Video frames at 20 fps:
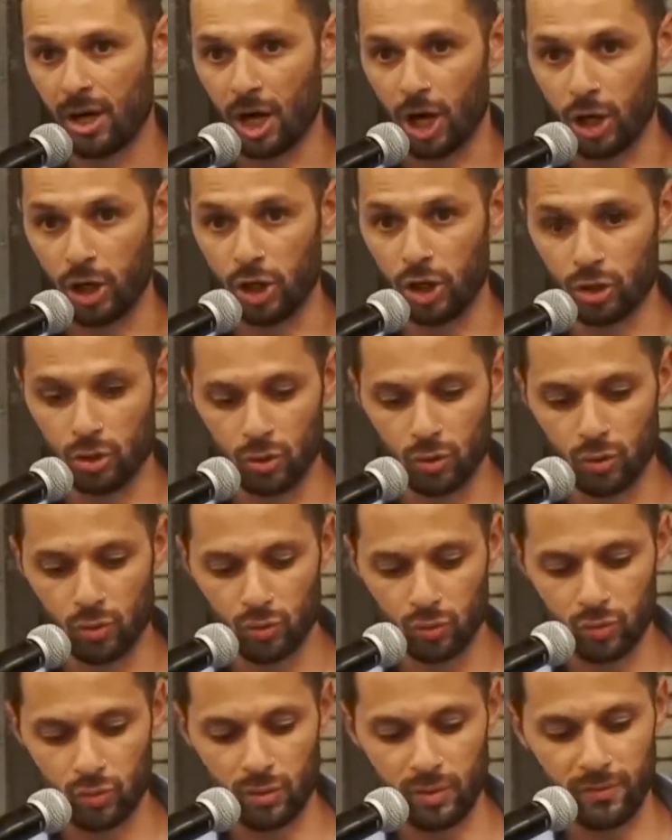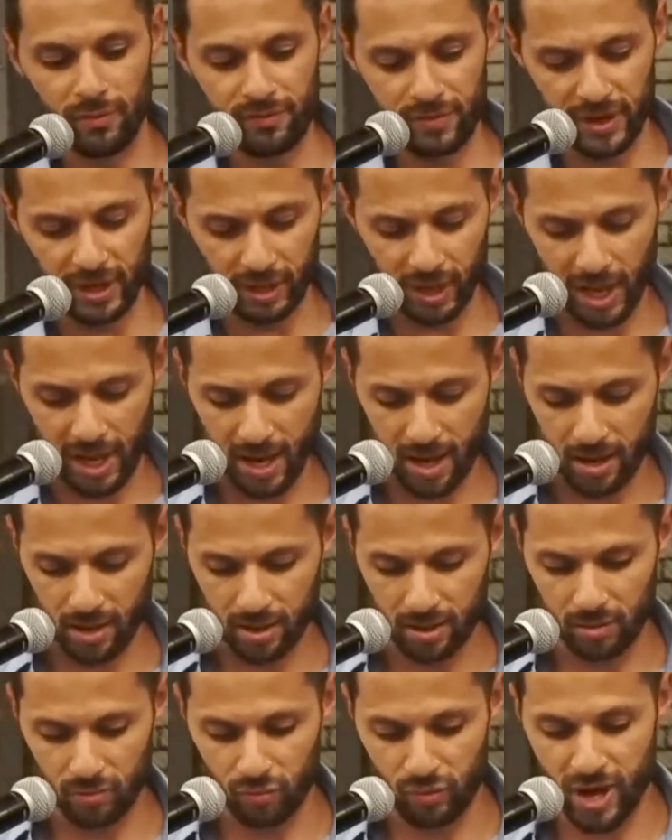a new vanilla
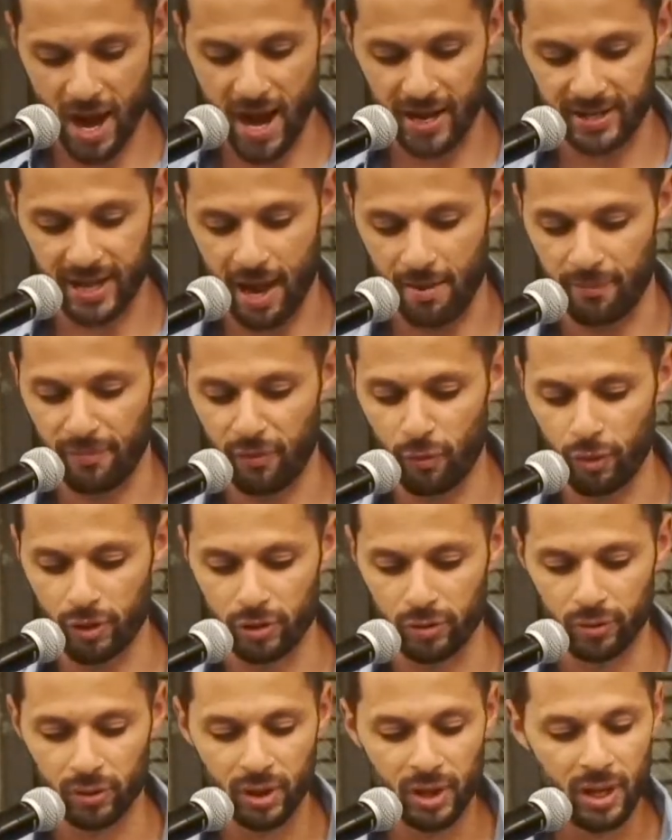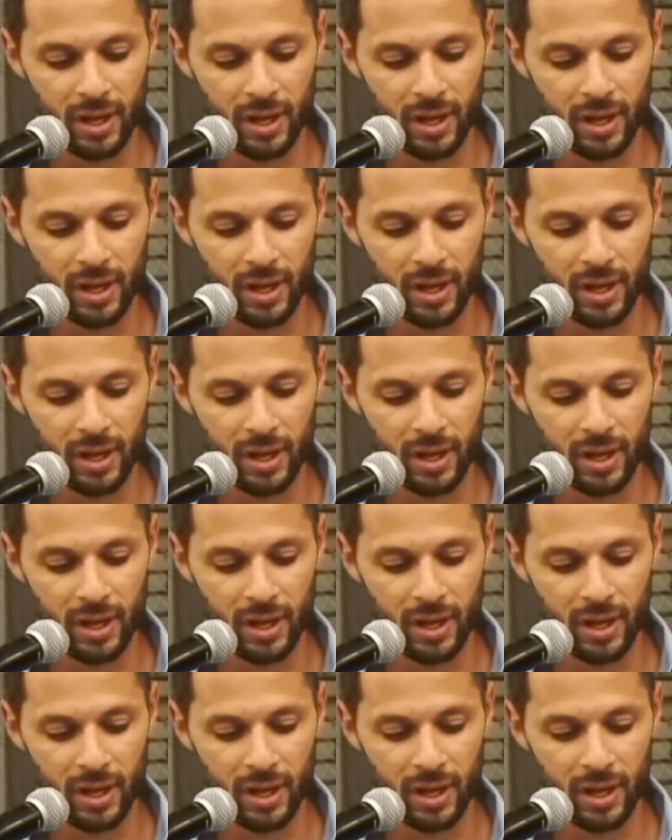React app for you.